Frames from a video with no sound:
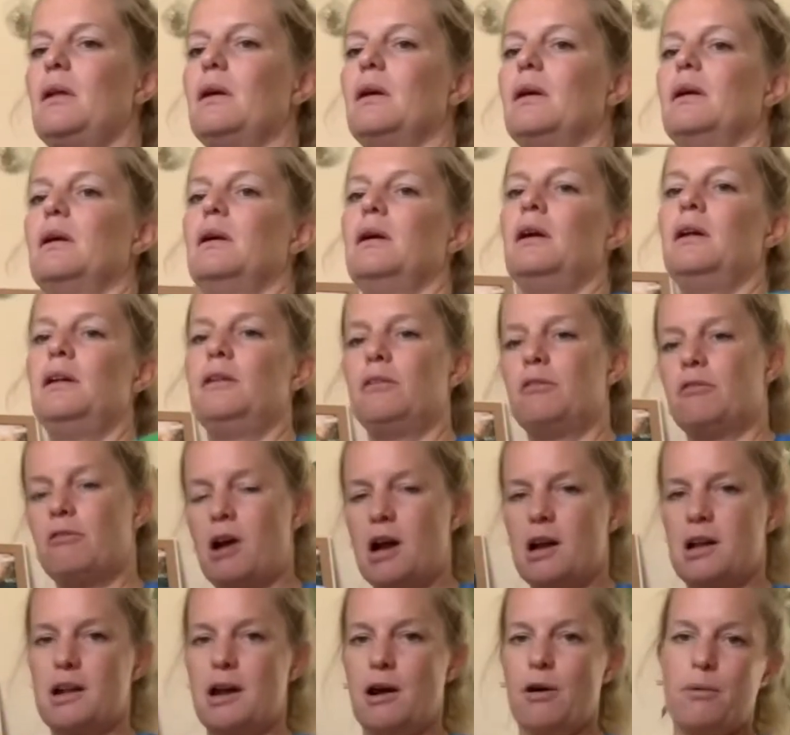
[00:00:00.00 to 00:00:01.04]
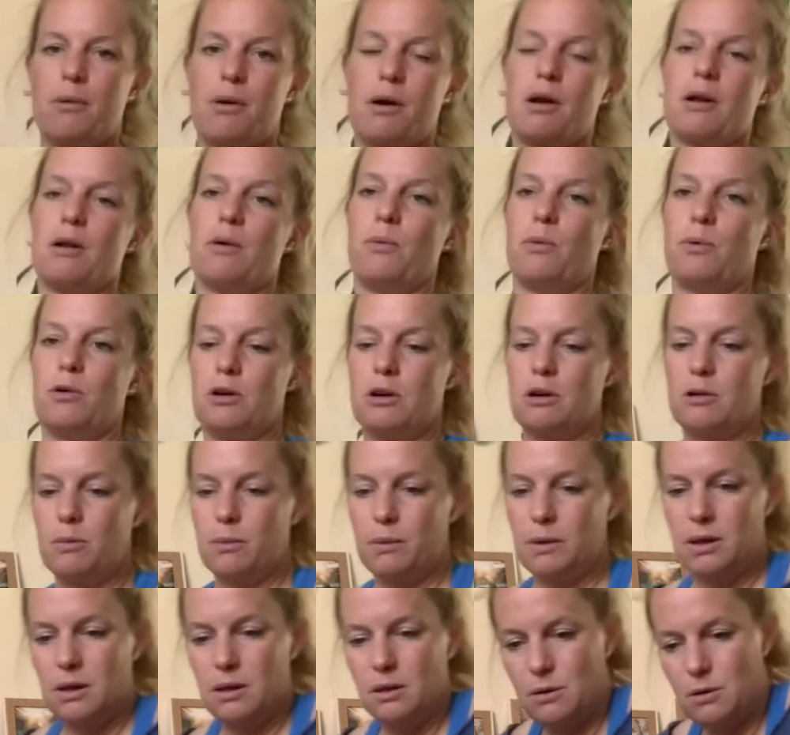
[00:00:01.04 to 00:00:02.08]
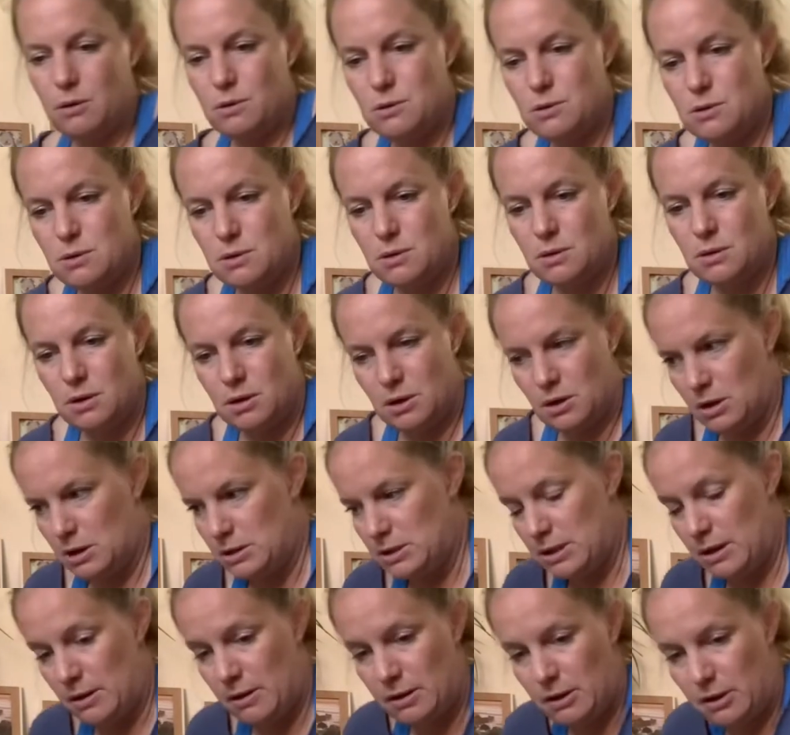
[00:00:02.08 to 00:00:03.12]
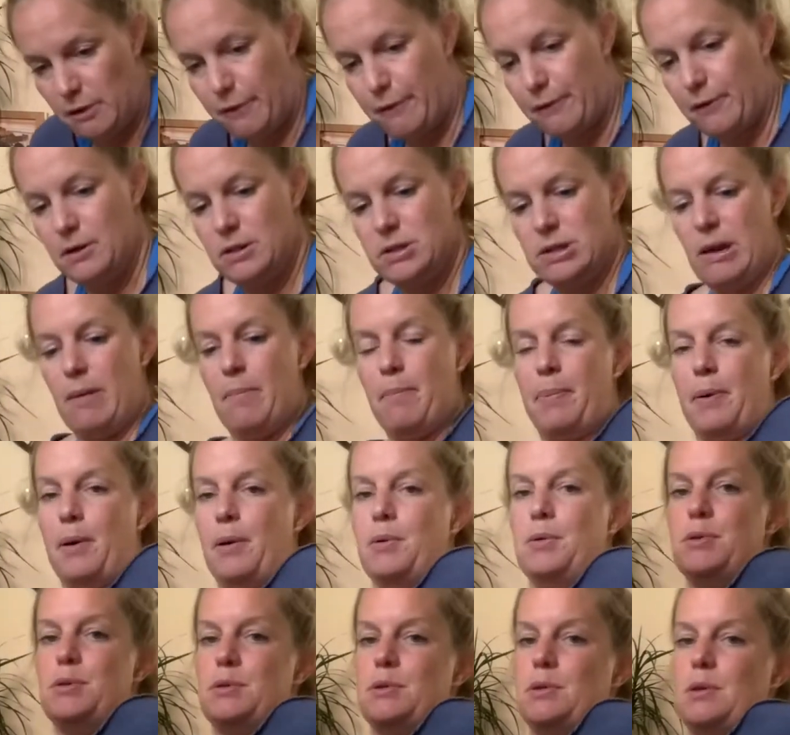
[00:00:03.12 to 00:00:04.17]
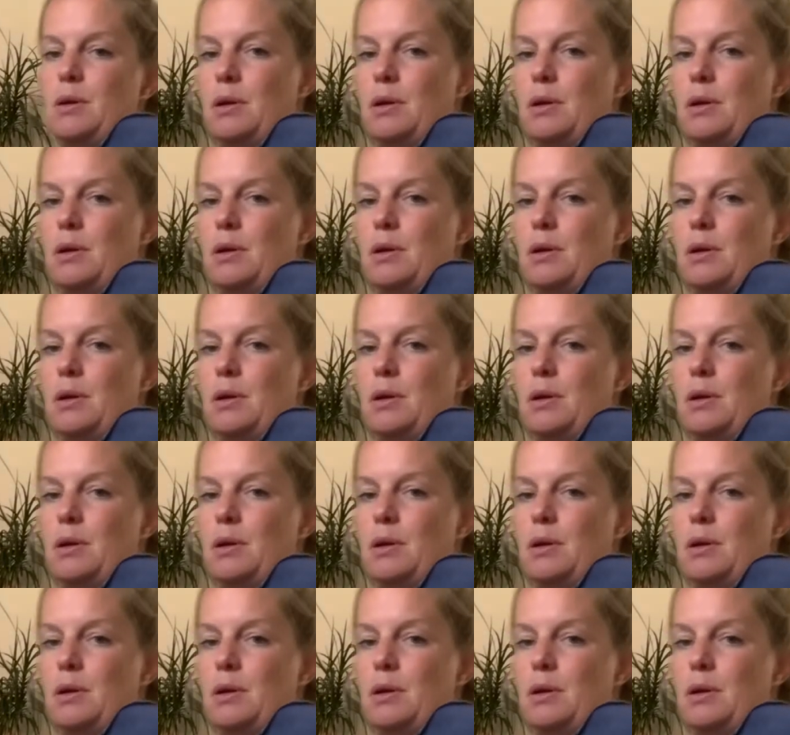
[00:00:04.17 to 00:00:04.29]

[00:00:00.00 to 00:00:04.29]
And right now we're gonna work with those different tempos.